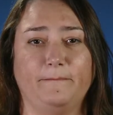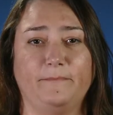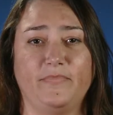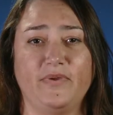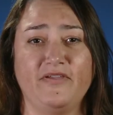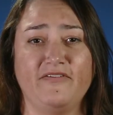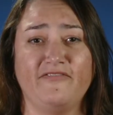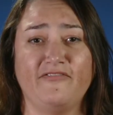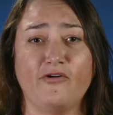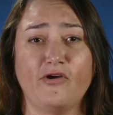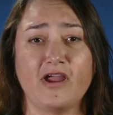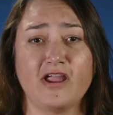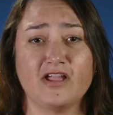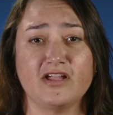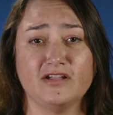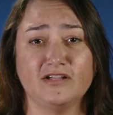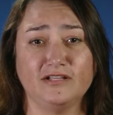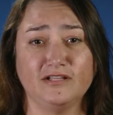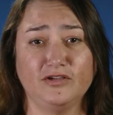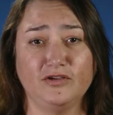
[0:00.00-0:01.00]
Before I
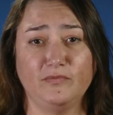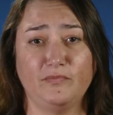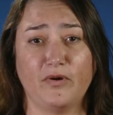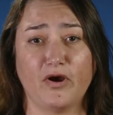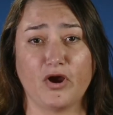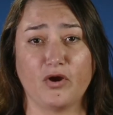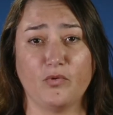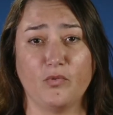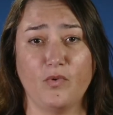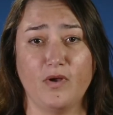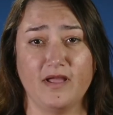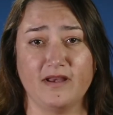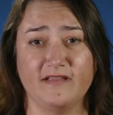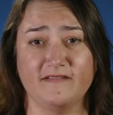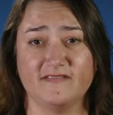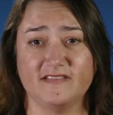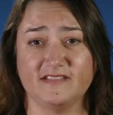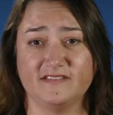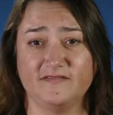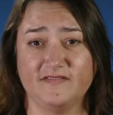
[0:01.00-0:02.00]
conclude part one
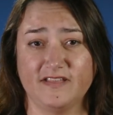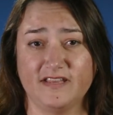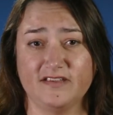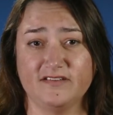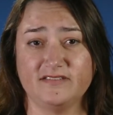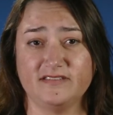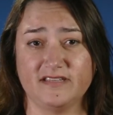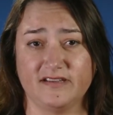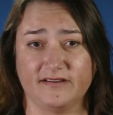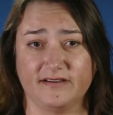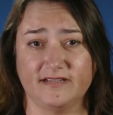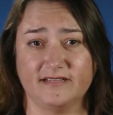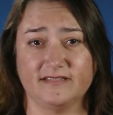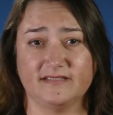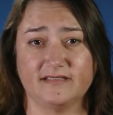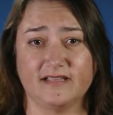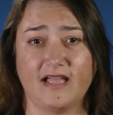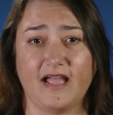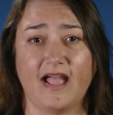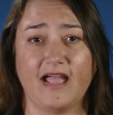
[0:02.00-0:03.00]
of this video
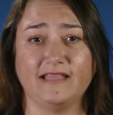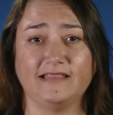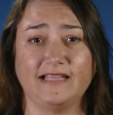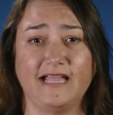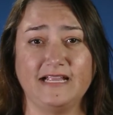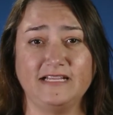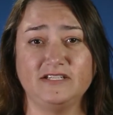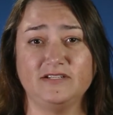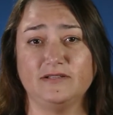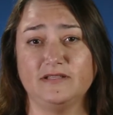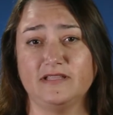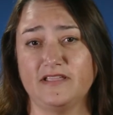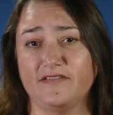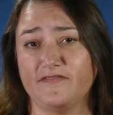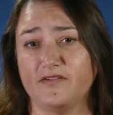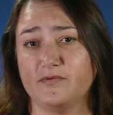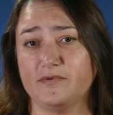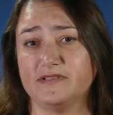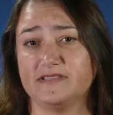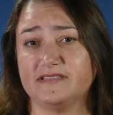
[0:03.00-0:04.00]
series, I'd like to leave
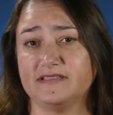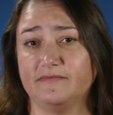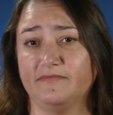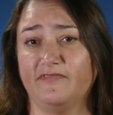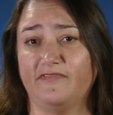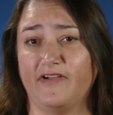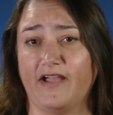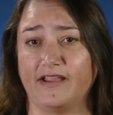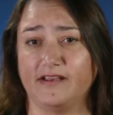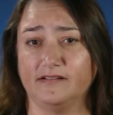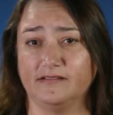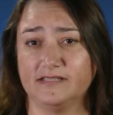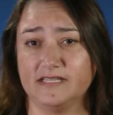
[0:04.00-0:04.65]
you with some final